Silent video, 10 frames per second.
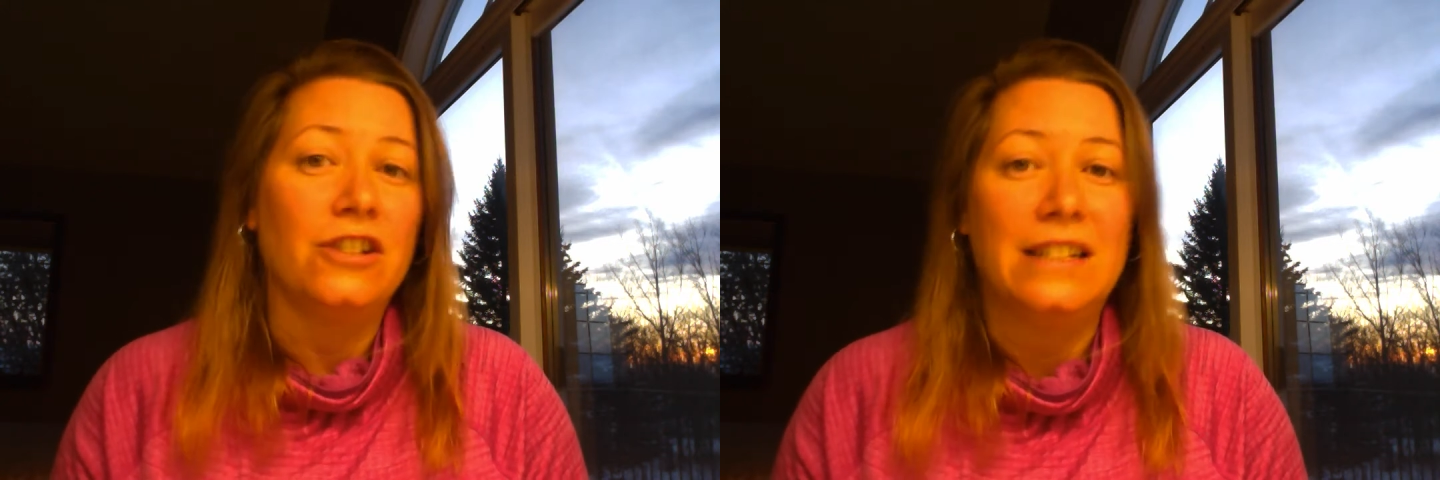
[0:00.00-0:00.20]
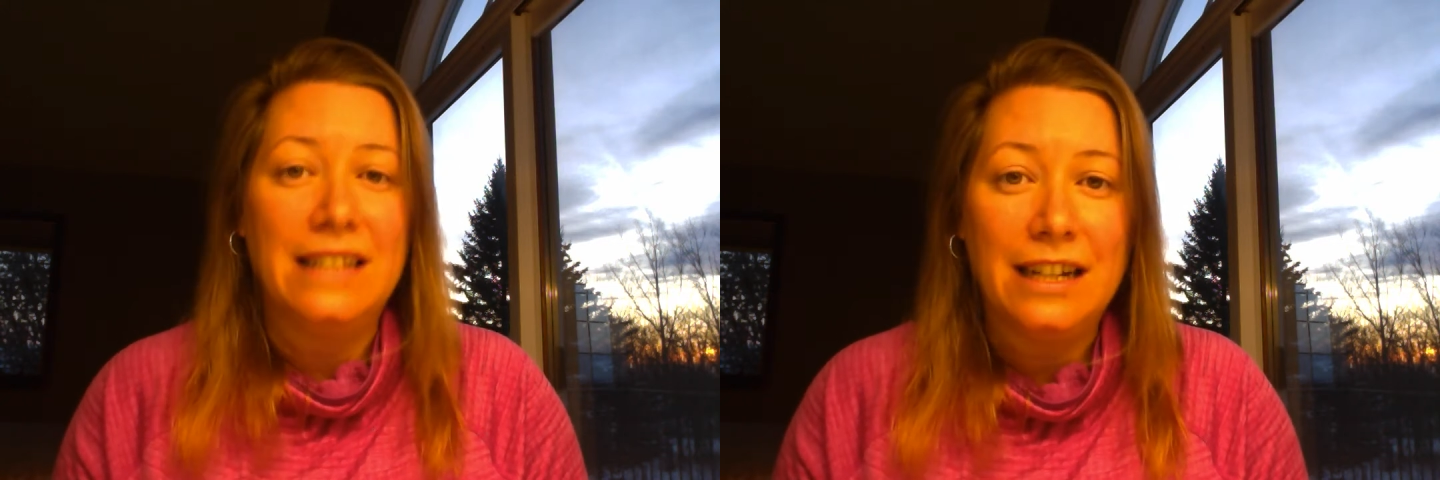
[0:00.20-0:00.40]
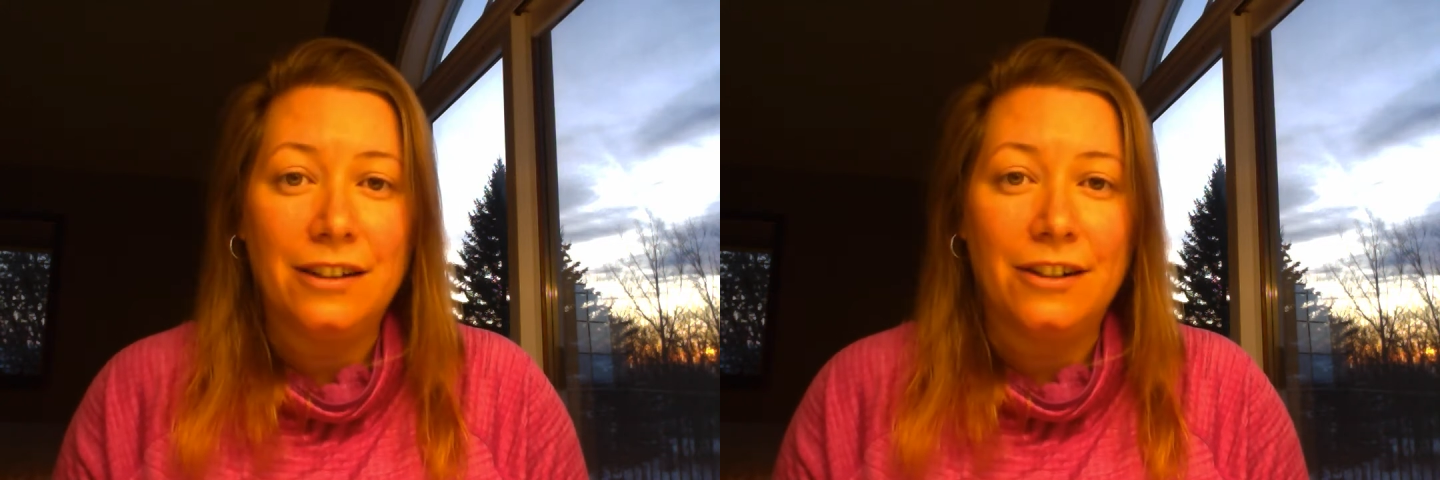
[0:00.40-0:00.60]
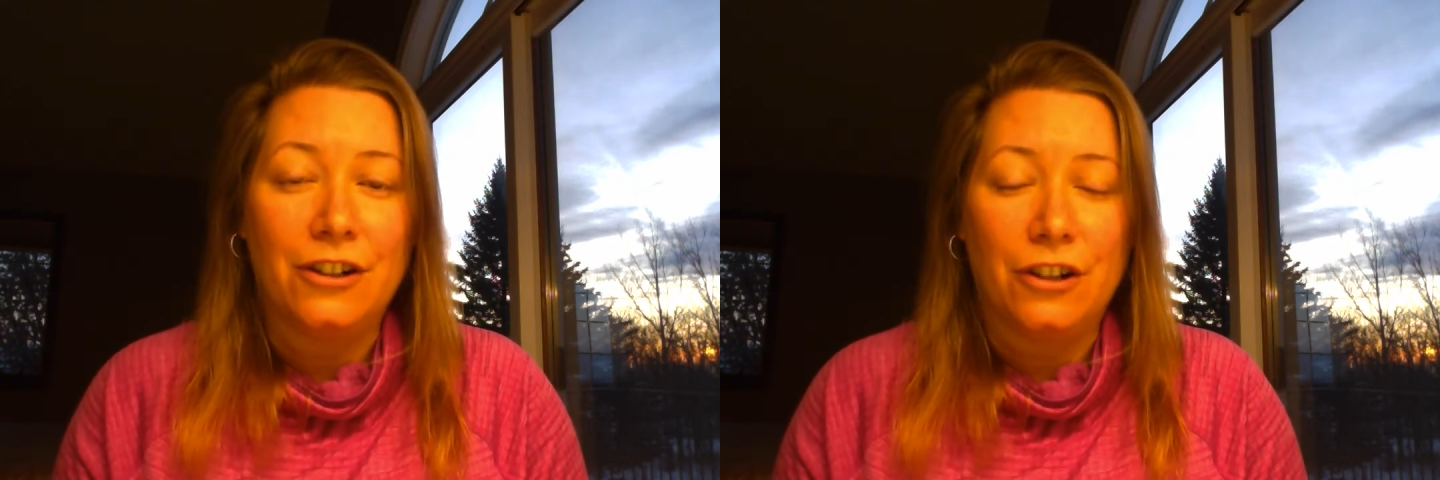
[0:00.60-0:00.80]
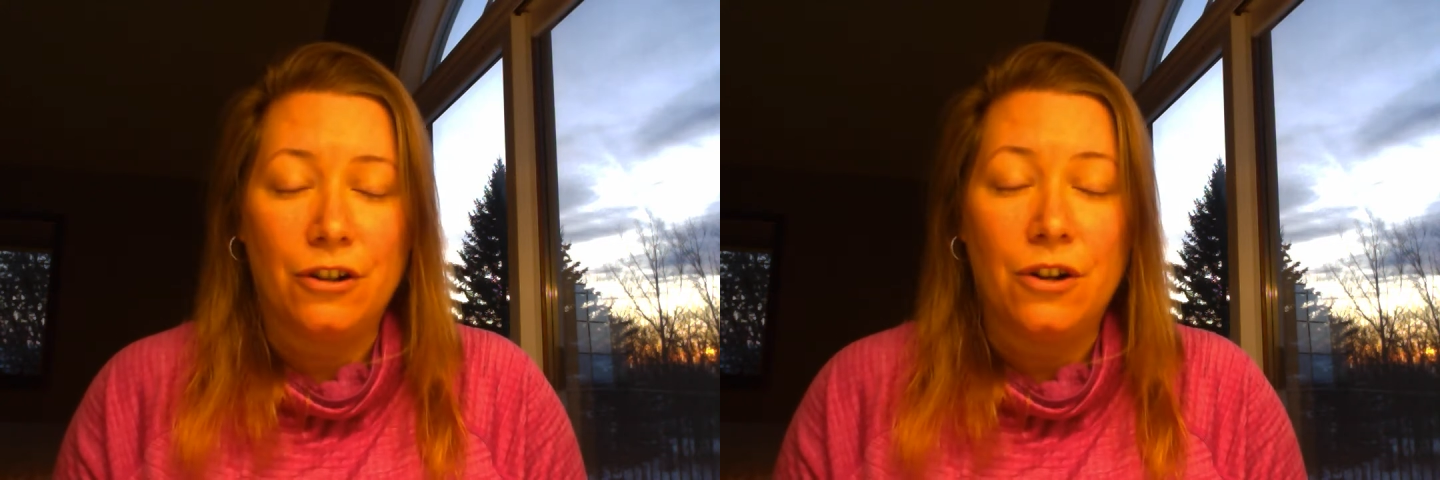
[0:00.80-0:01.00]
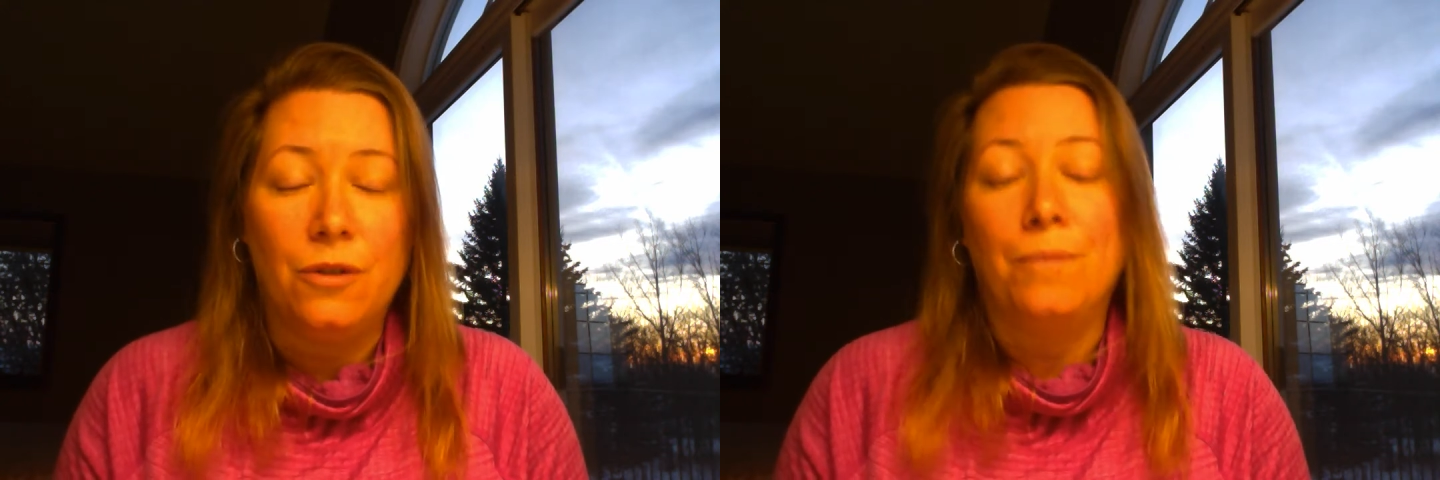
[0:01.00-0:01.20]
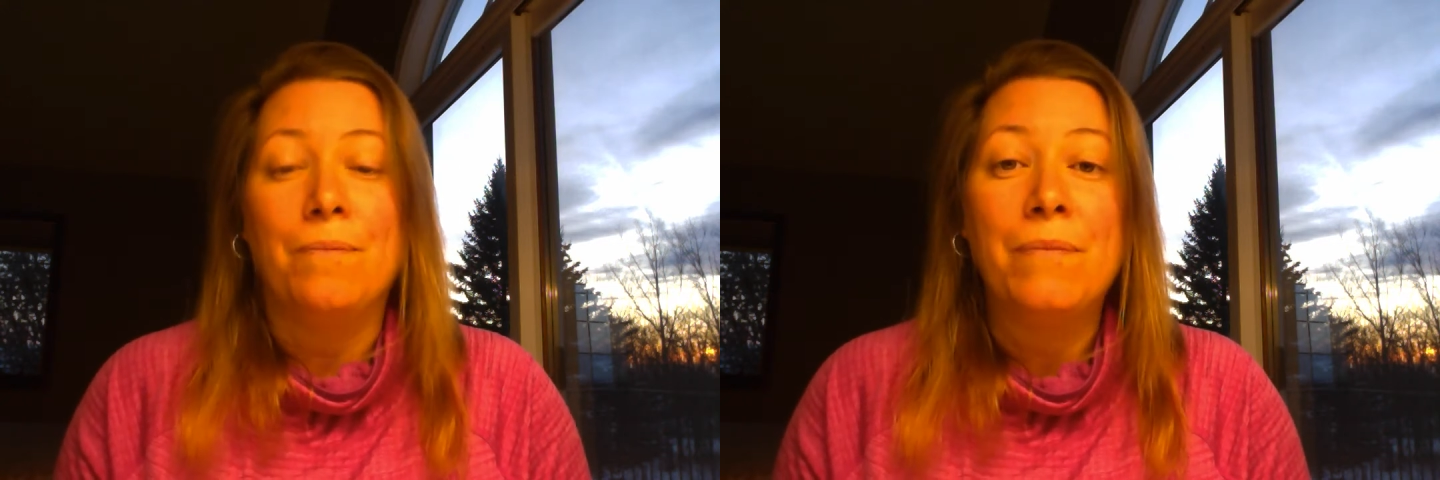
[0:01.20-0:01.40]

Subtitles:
to declutter your home.